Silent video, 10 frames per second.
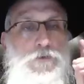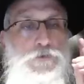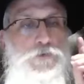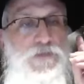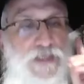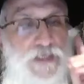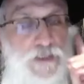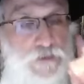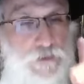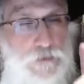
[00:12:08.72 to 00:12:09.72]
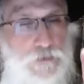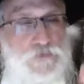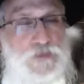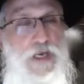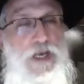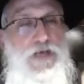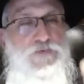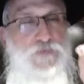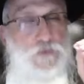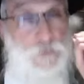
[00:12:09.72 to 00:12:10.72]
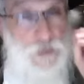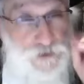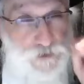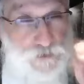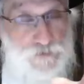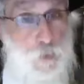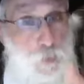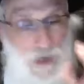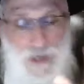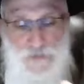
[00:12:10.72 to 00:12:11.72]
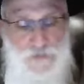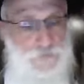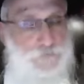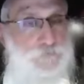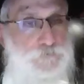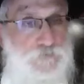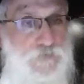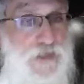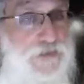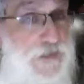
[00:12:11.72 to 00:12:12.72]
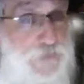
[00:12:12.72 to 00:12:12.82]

you need to ask the question, why? And the